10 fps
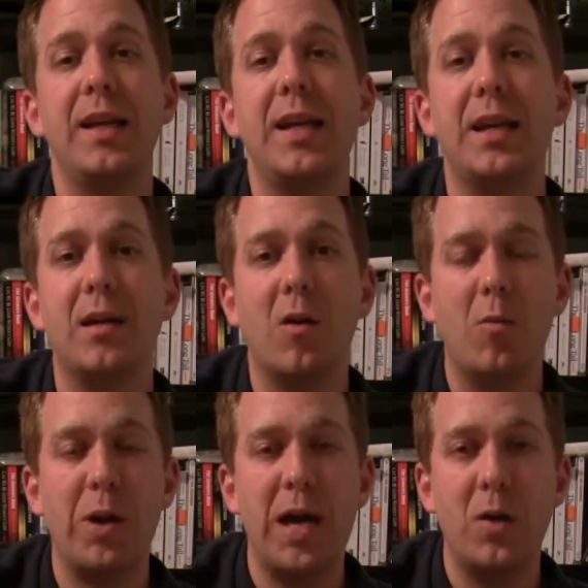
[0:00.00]
in
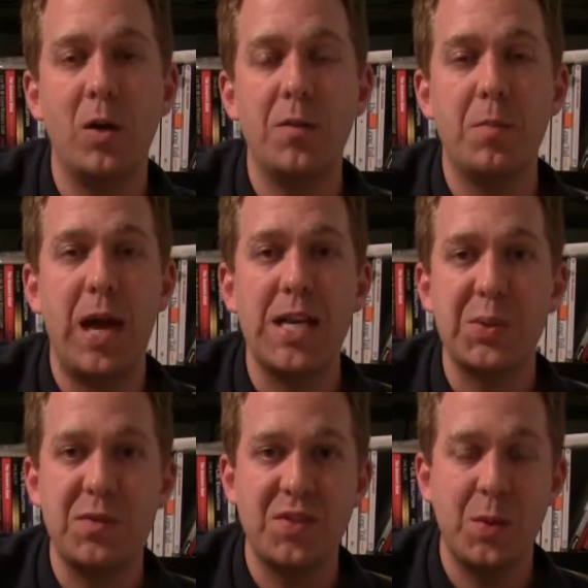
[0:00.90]
our pattern. In the
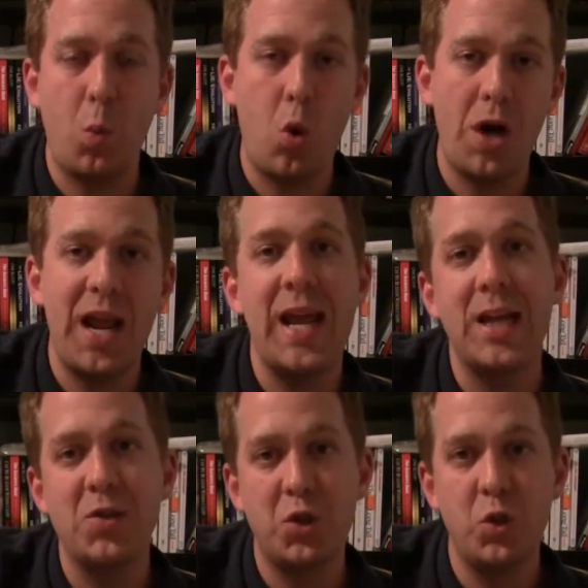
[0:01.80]
past we've said 1
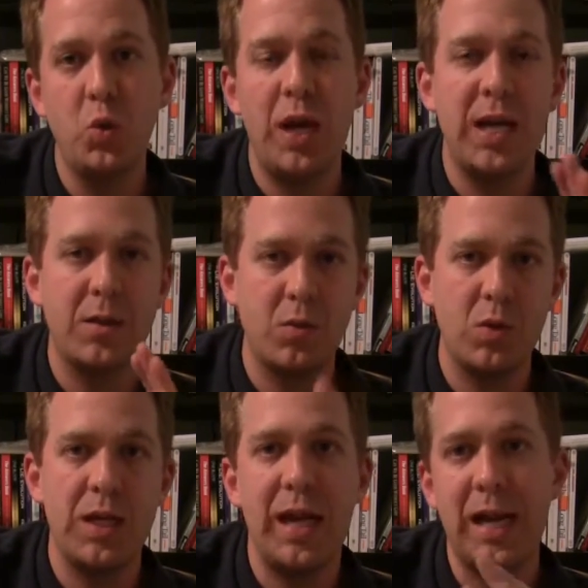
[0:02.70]
and 2 and
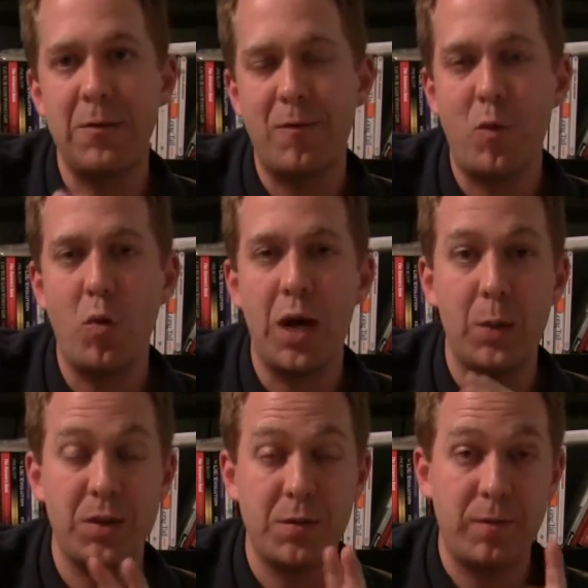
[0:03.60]
3 and 4
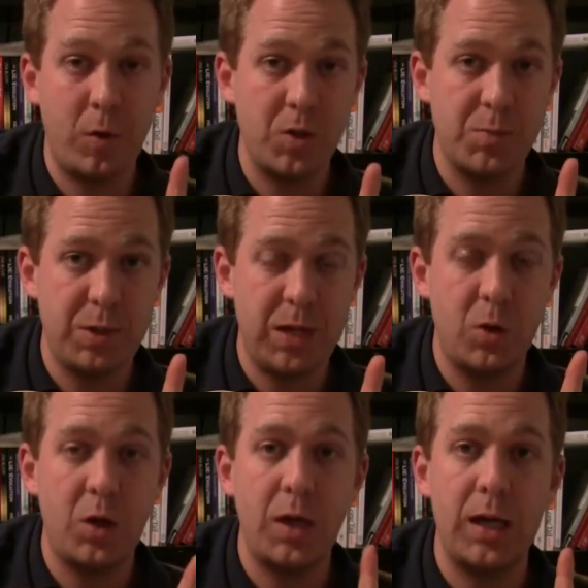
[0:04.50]
and. With the first
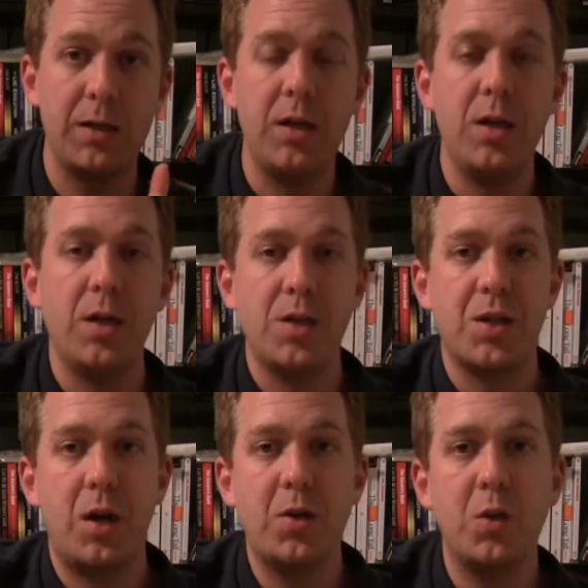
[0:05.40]
pattern that I
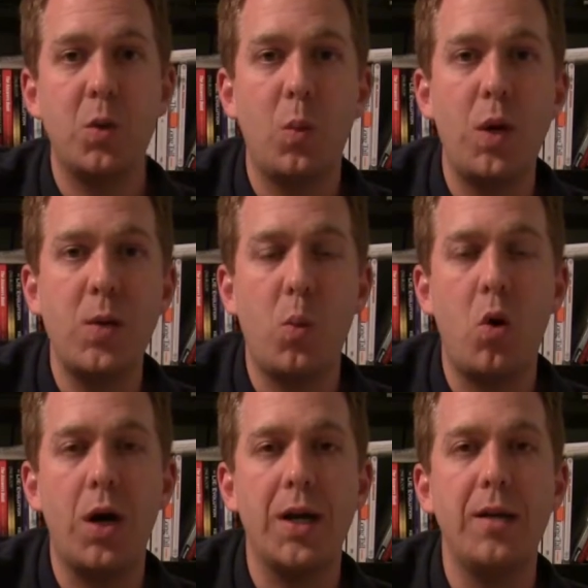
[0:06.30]
taught you in week
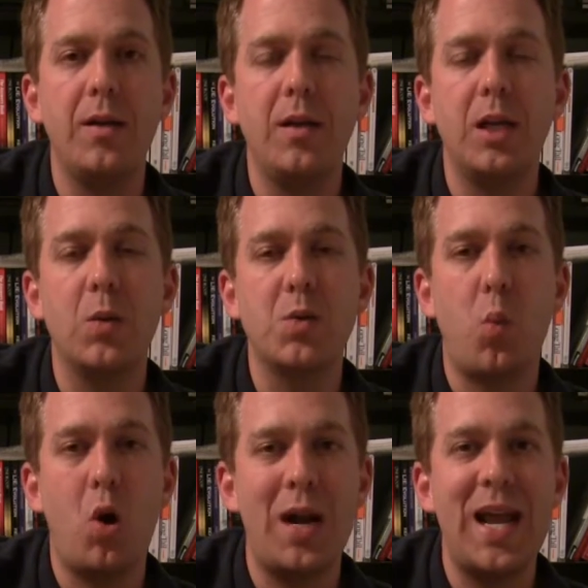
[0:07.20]
1, it was
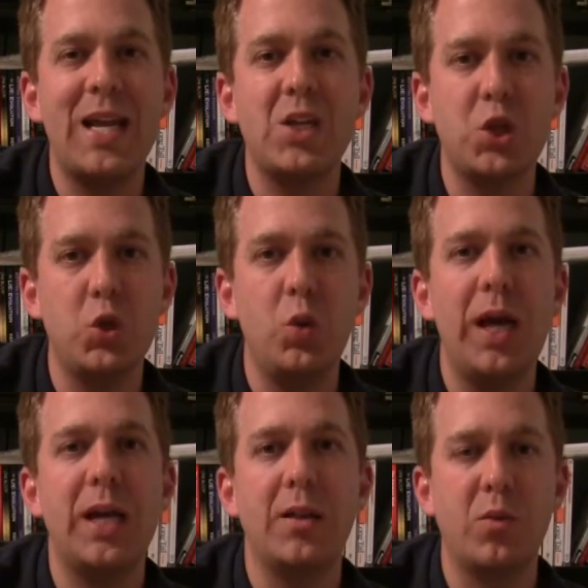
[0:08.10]
1 and 2
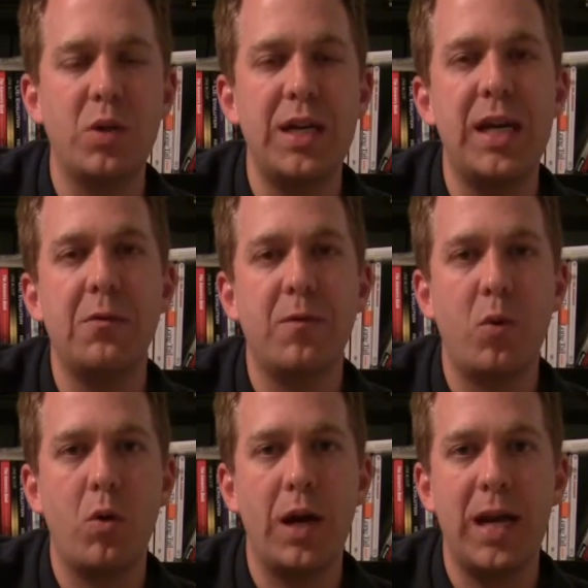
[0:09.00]
and 3 and
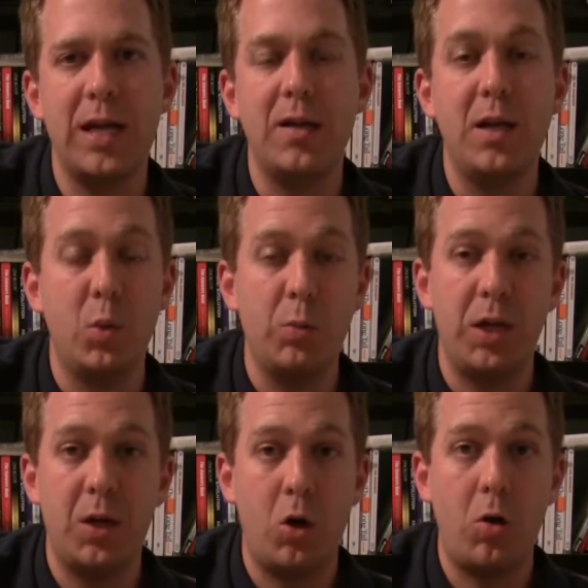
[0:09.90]
4 and. We
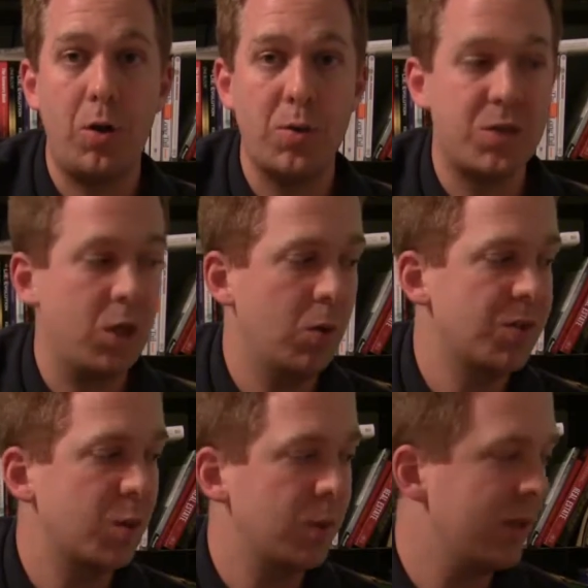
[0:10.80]
played all of those
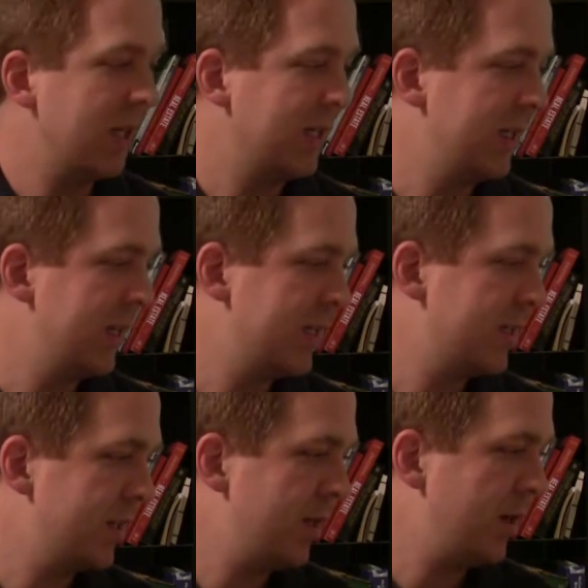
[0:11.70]
notes. We went like
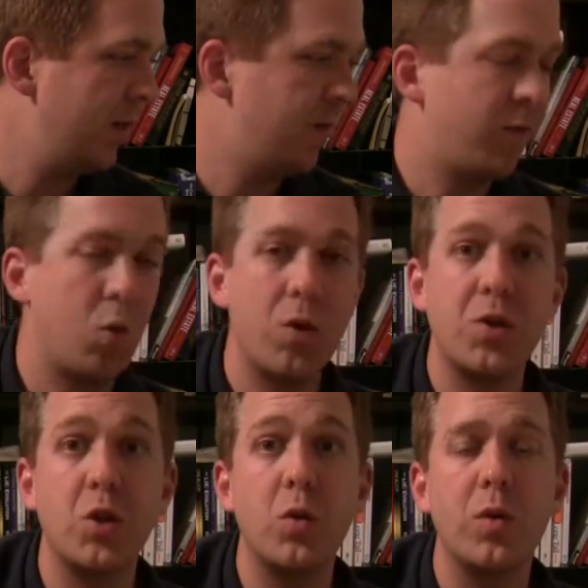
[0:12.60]
this, 4,
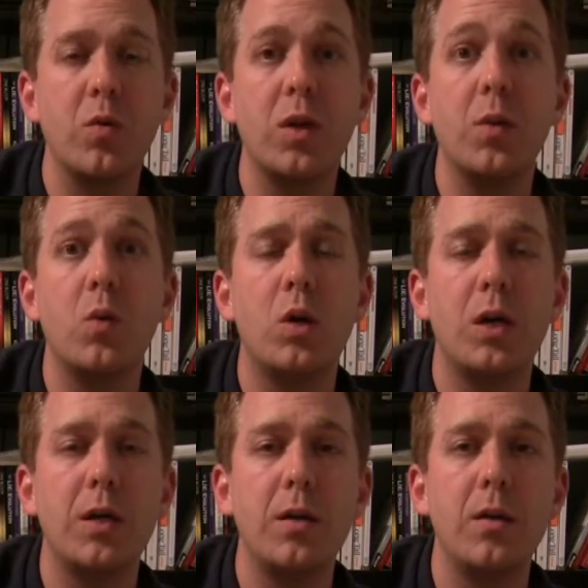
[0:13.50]
2, 3,
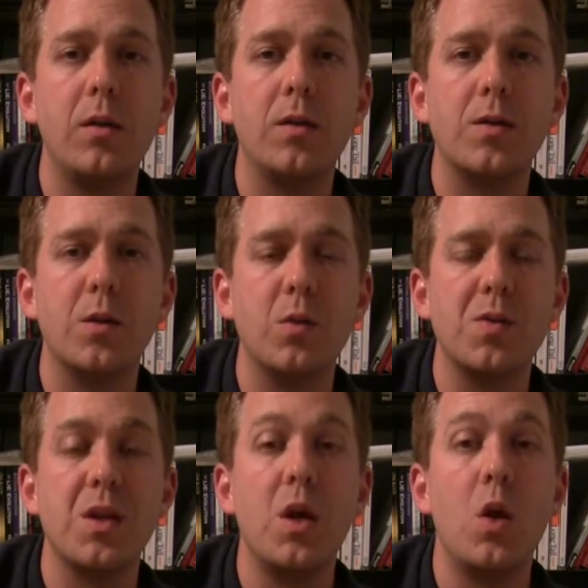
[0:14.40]
1. So it
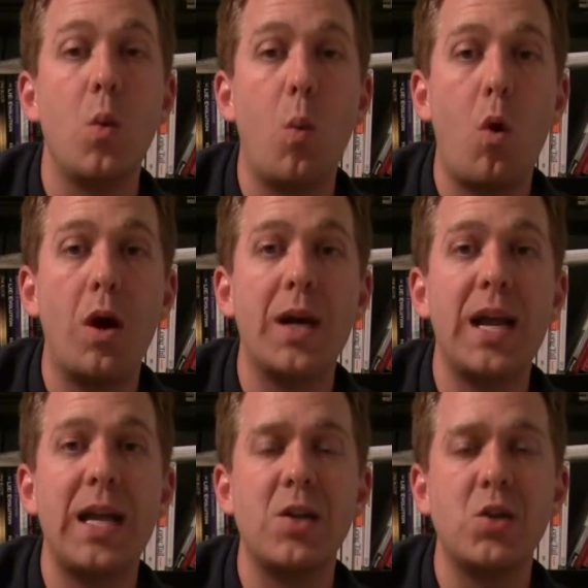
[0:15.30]
was 1
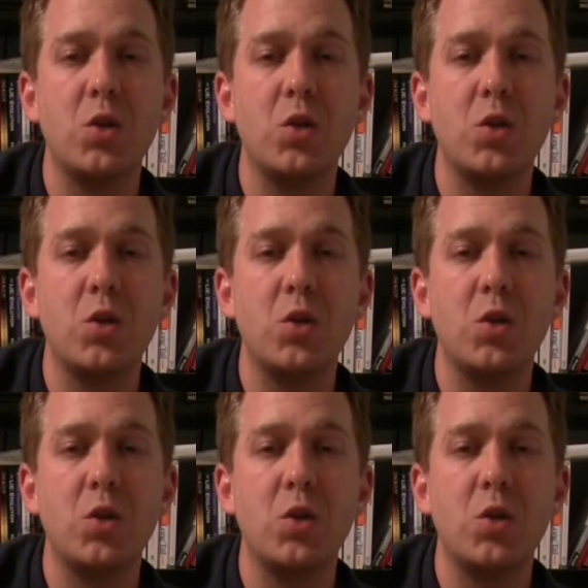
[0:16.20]
and